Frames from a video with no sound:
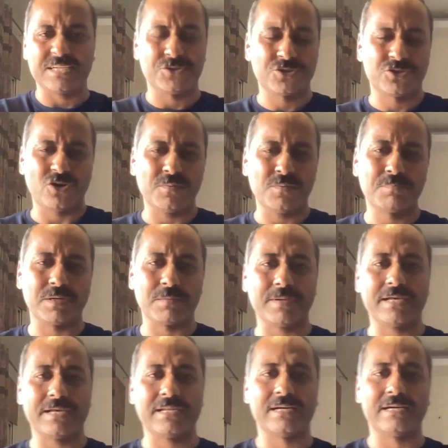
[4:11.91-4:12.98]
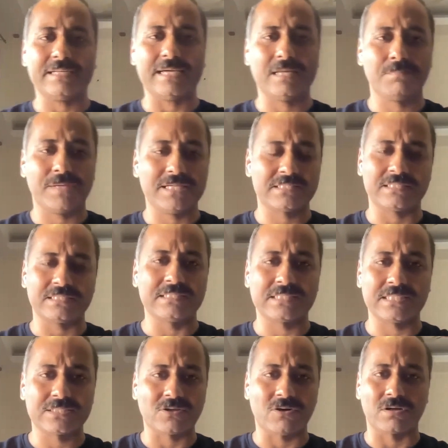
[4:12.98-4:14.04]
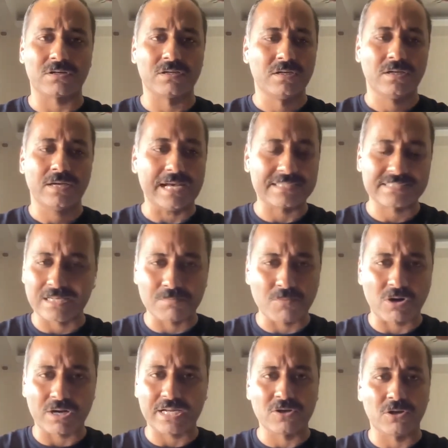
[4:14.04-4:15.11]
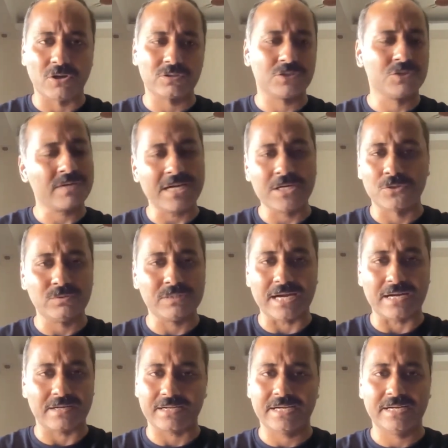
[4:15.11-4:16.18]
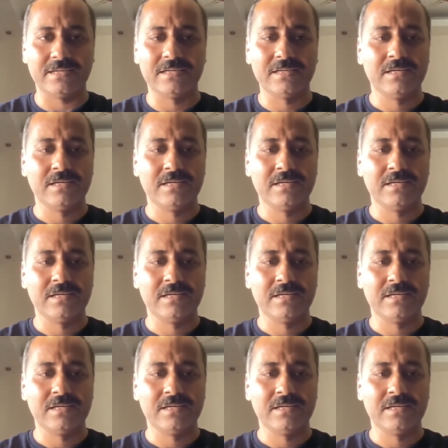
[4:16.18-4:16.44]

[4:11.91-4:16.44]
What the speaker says: you should not be preparing a 10-page thesis or Excel modeling. All you can do that, right?